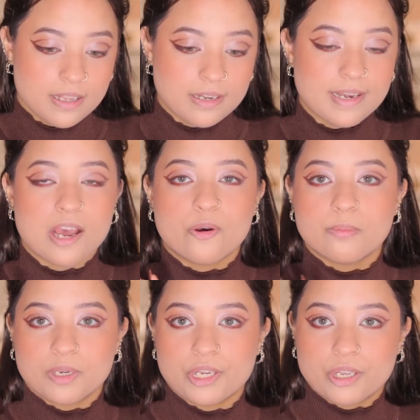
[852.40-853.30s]
Now
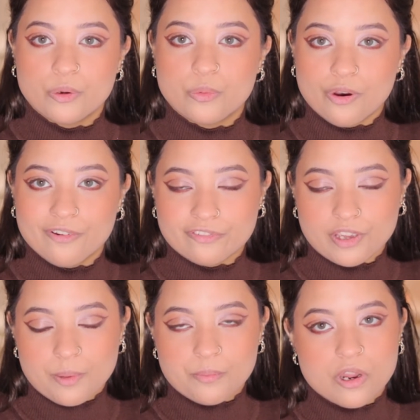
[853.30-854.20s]
I'm gonna go off
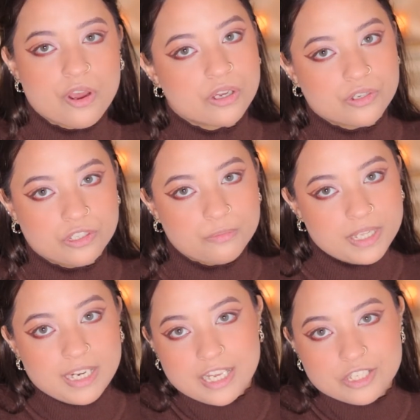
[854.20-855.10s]
camera, curl my
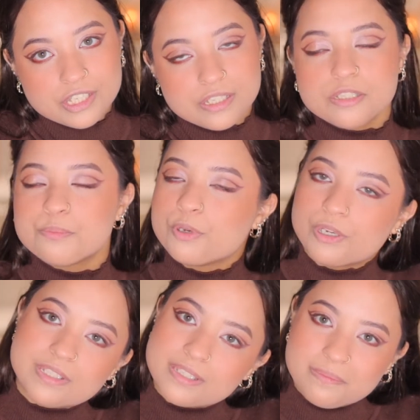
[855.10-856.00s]
lashes, put
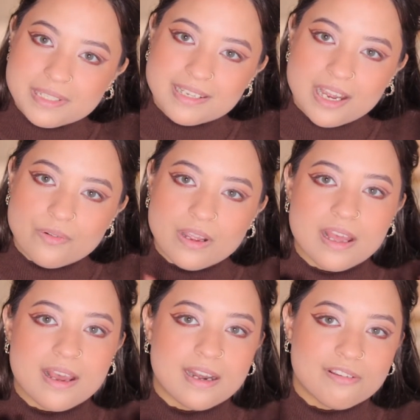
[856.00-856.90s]
on some mascara,
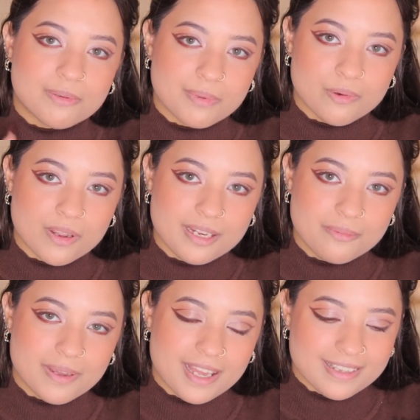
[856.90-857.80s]
and I will be right
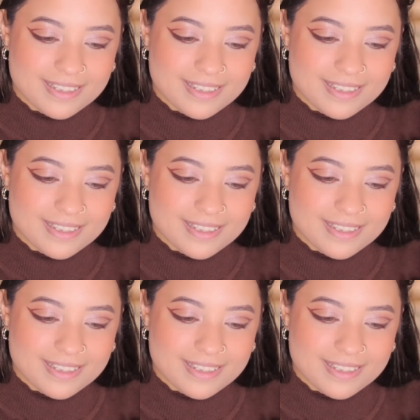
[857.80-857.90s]
back.